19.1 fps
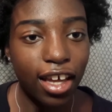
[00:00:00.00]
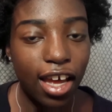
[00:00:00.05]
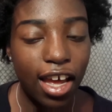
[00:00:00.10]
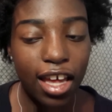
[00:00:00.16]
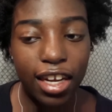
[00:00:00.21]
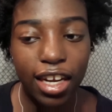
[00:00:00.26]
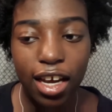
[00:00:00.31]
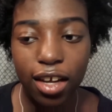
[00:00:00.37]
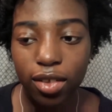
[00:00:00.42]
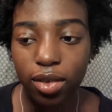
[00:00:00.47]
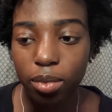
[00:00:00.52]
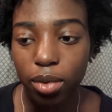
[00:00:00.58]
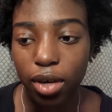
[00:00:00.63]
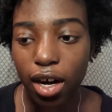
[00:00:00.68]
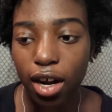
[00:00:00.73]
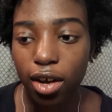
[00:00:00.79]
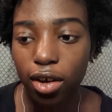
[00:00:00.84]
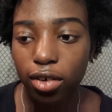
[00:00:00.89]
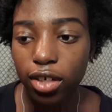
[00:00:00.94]
and now the
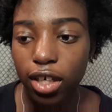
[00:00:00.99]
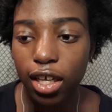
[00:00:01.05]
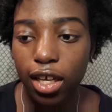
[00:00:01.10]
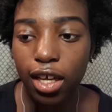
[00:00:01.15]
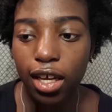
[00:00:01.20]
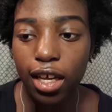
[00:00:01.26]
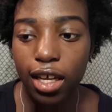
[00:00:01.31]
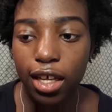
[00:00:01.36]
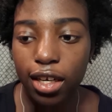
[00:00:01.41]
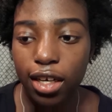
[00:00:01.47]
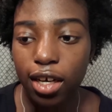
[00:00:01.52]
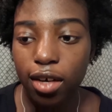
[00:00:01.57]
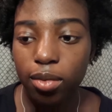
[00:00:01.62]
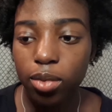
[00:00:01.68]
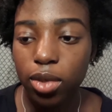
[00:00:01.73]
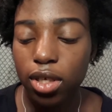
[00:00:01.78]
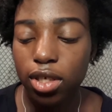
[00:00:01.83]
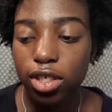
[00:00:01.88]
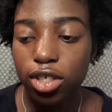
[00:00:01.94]
brown, and now
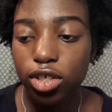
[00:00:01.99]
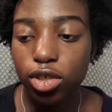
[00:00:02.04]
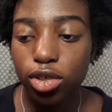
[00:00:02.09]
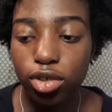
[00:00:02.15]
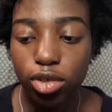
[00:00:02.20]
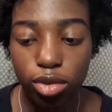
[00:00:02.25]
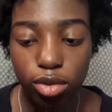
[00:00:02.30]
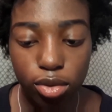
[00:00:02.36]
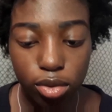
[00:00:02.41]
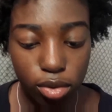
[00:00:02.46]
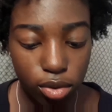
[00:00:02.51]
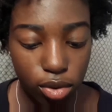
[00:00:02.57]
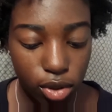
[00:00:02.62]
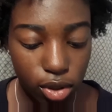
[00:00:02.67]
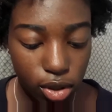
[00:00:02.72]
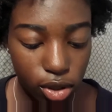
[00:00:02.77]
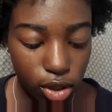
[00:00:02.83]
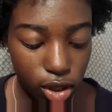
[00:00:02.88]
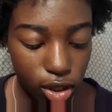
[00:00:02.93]
I'm gonna
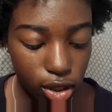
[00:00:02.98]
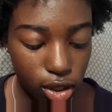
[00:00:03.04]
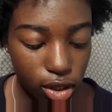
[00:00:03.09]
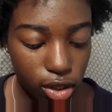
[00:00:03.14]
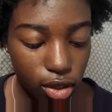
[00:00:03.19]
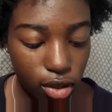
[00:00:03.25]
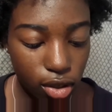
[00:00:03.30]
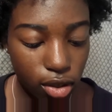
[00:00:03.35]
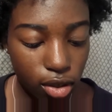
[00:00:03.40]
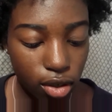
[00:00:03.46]
use